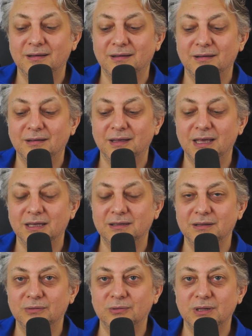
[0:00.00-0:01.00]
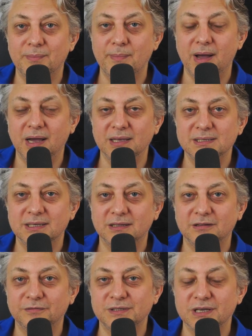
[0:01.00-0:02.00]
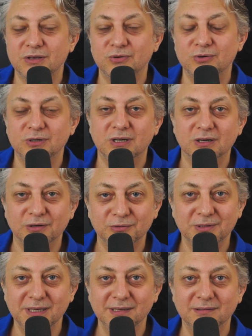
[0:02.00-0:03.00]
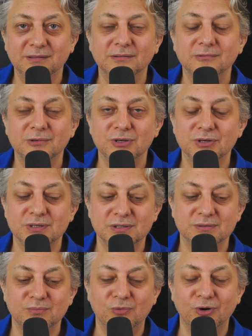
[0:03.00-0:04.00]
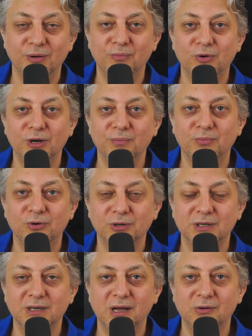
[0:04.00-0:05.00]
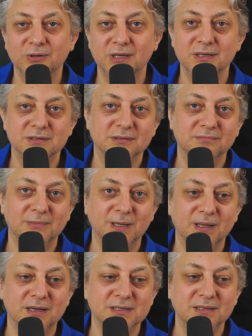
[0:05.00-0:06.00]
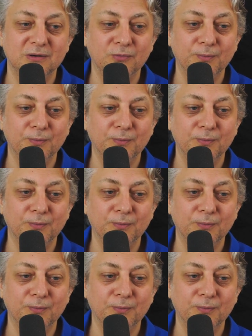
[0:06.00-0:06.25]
get into the mindset of secure coding, which is more and more important nowadays, let us know.